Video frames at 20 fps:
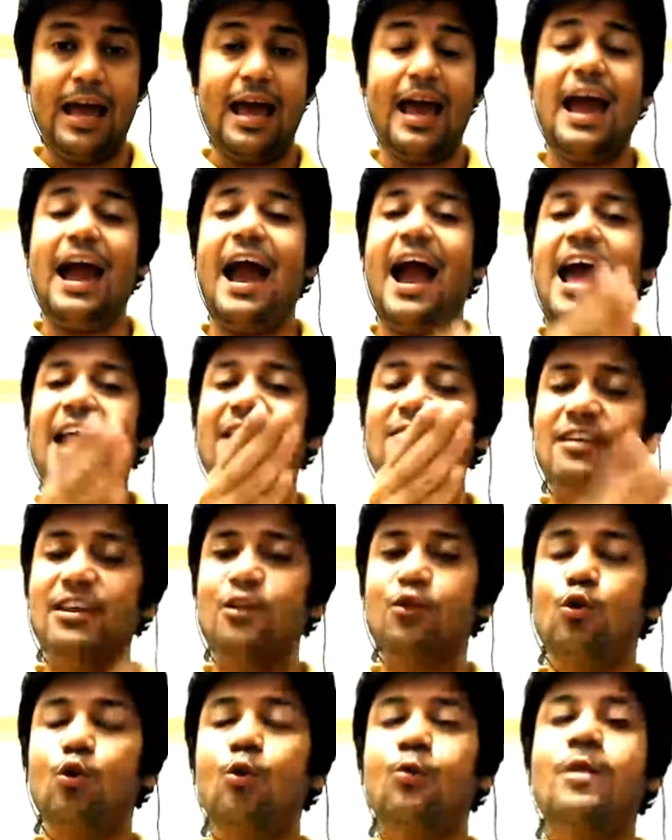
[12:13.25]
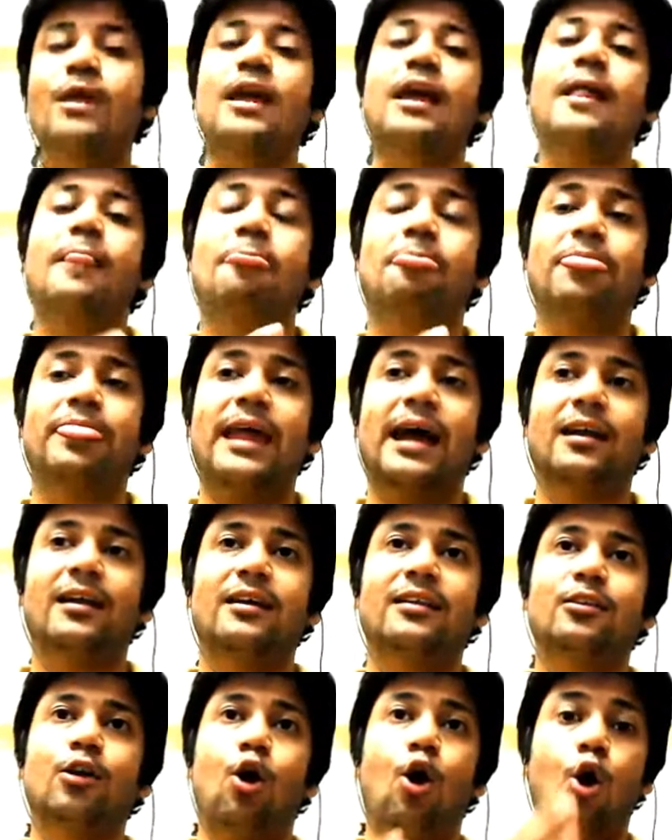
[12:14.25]
And we know that the
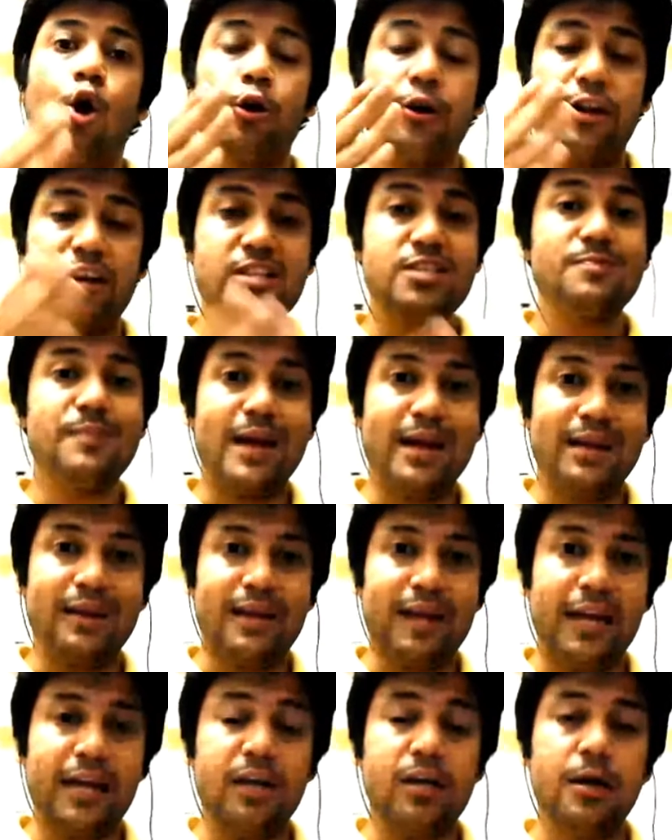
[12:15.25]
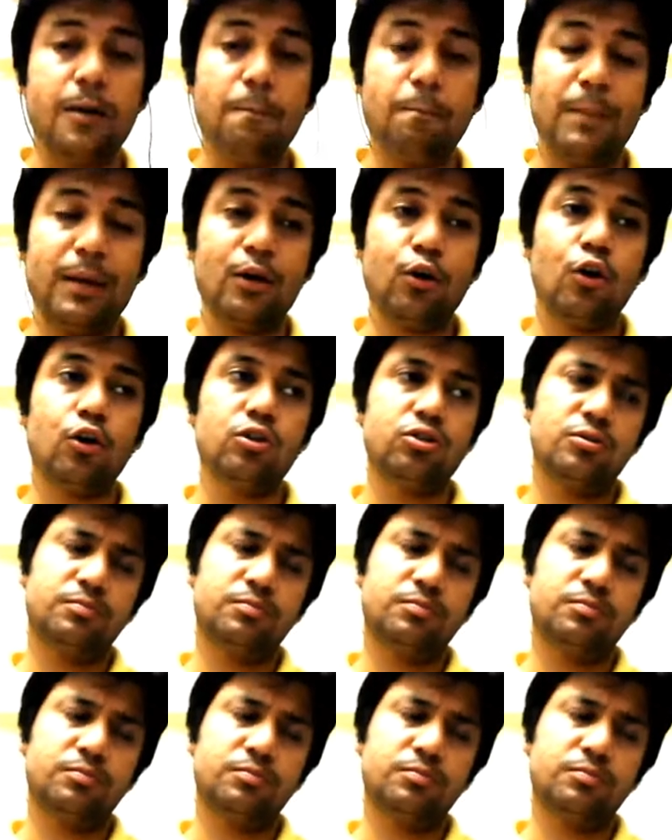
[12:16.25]
order is maintained because